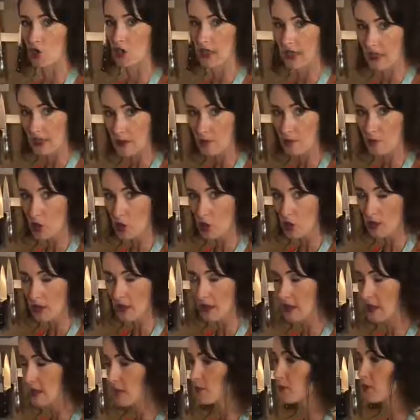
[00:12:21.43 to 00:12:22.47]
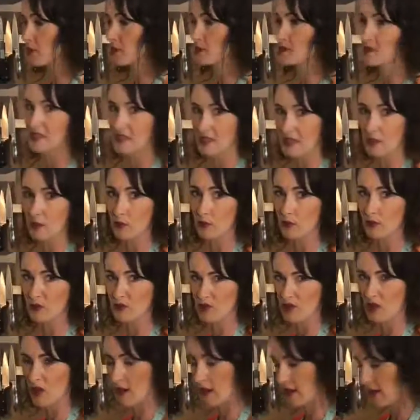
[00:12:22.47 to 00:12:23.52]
keep cooking it because then it will dry